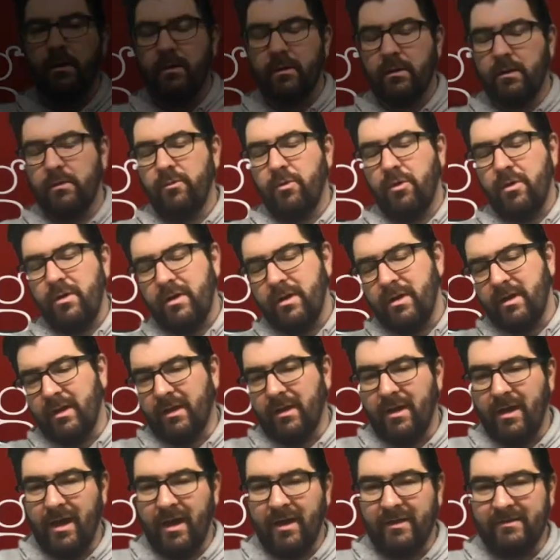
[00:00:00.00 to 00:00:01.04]
Good morning.
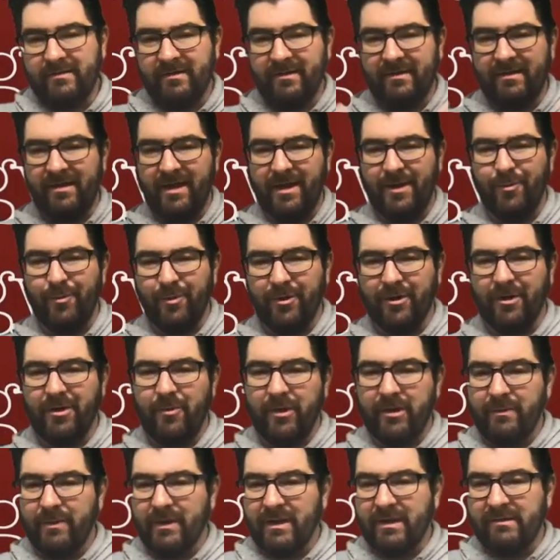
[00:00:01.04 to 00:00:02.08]
Today we're
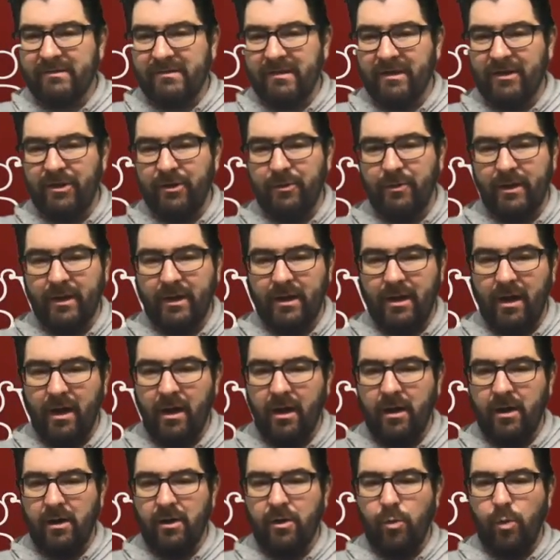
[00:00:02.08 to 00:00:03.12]
going to be continuing
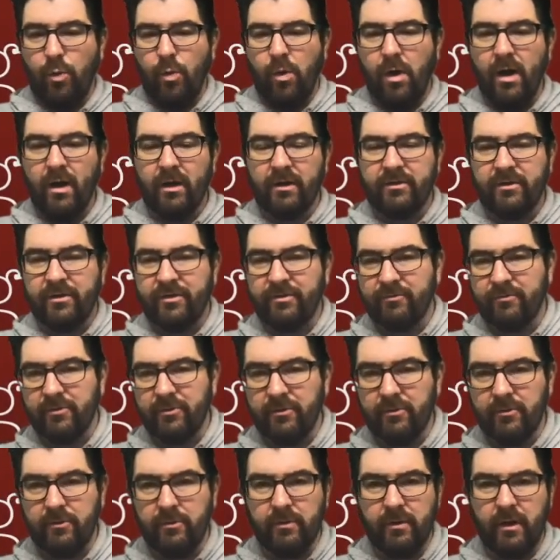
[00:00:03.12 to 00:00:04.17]
our walk
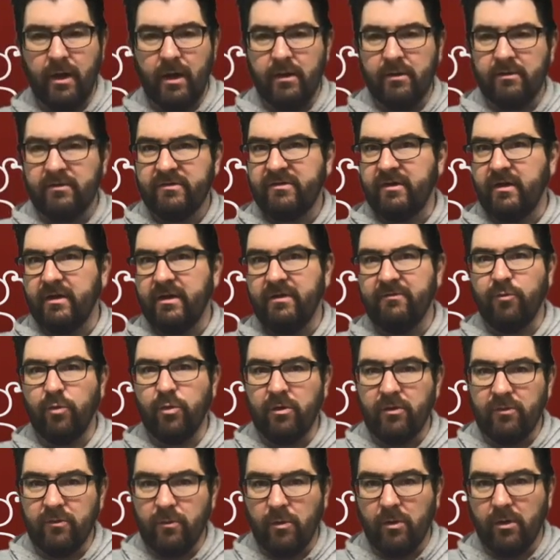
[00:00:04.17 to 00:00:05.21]
through our study of
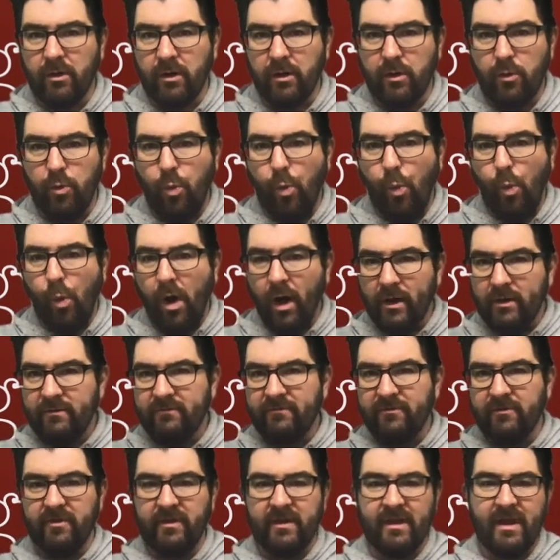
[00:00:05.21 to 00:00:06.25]
World War I
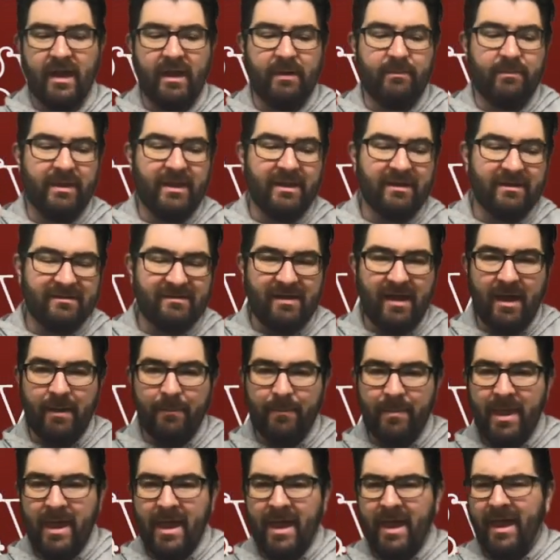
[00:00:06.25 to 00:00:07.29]
for the IB
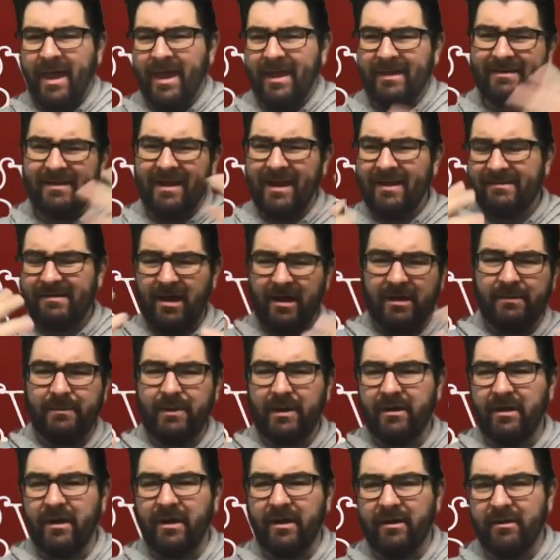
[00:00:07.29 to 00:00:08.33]
exam. And today talking
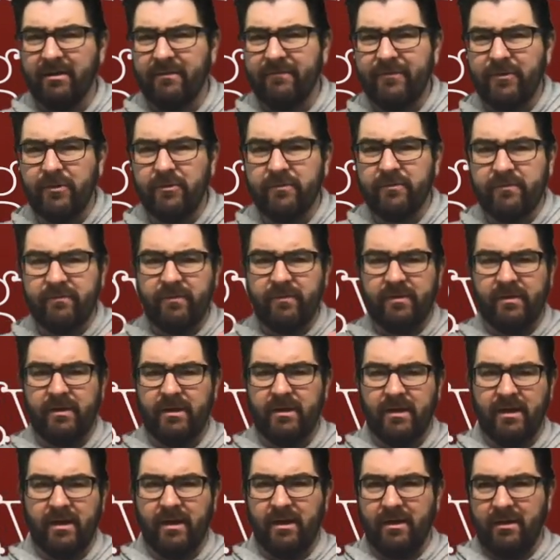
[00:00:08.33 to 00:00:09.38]
about a few of
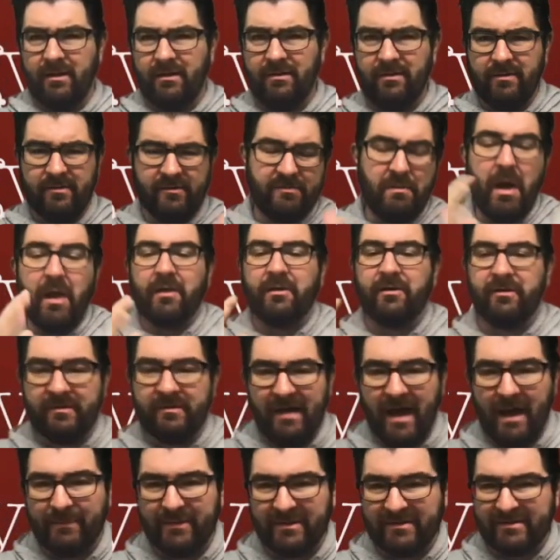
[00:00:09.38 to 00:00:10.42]
the smaller
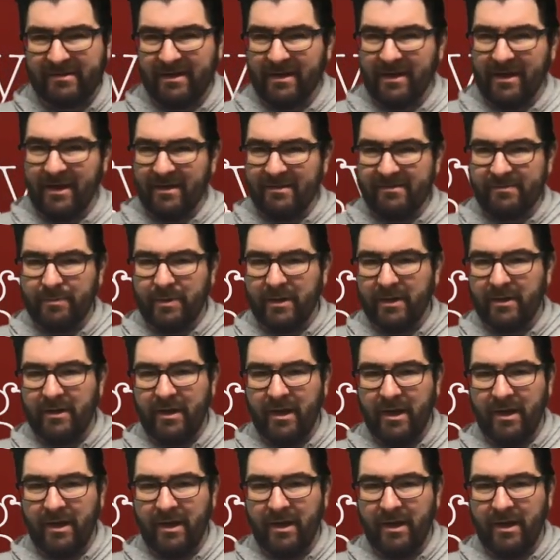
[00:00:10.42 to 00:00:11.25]
topics, I guess, but